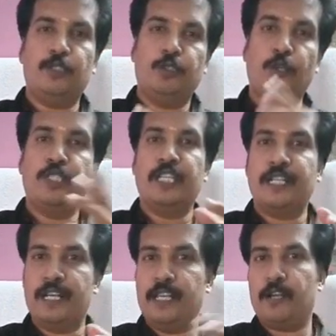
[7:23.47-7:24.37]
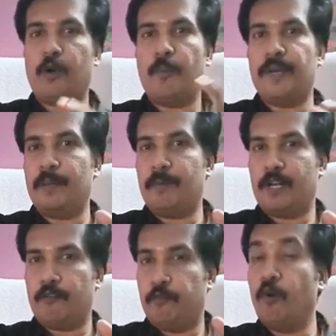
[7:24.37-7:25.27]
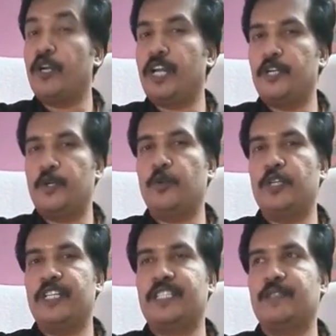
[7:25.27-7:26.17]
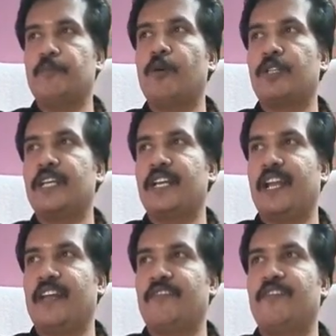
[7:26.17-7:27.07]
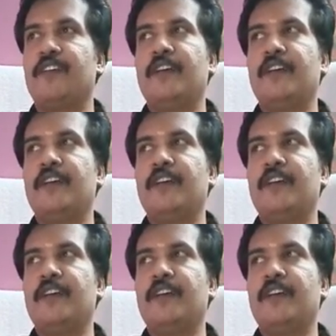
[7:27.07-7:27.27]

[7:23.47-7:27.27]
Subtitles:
So generally a copy number of 1 and 2 is more than enough.